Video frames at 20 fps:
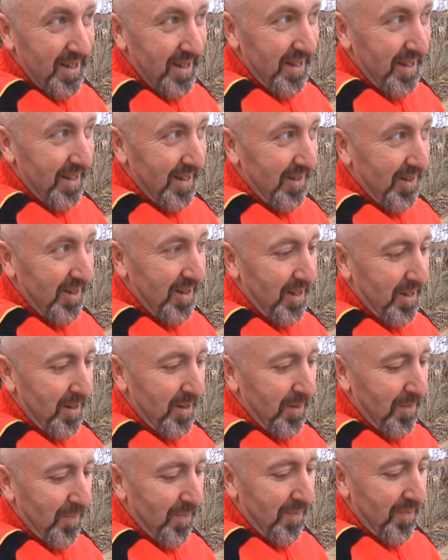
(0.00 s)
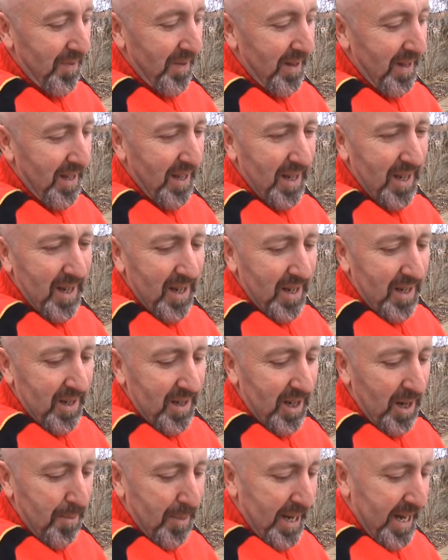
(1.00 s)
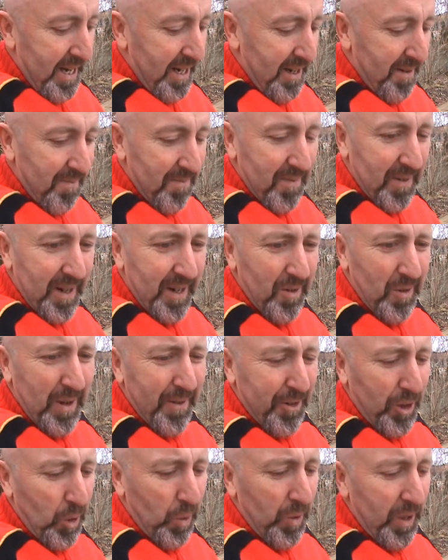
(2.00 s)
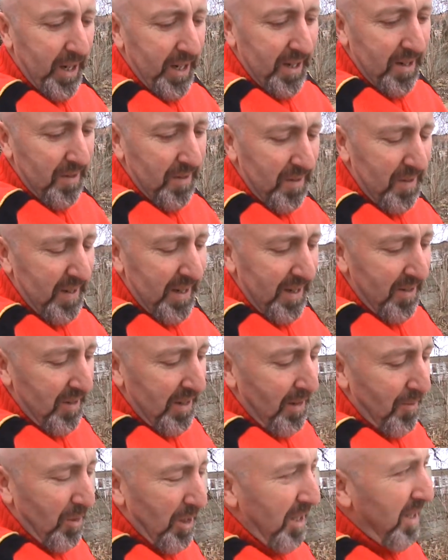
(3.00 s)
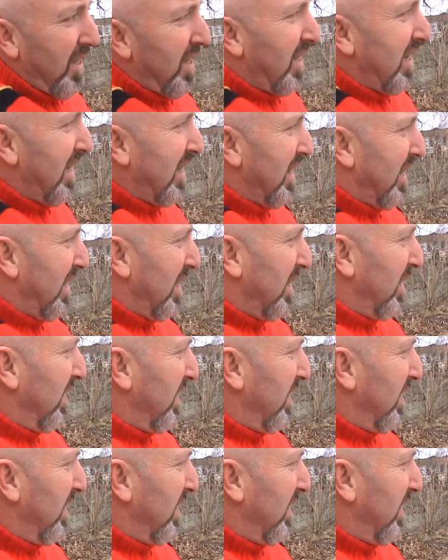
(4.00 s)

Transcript: it's uh, not bad. i I do not have a coat on. I don't need one. Uh,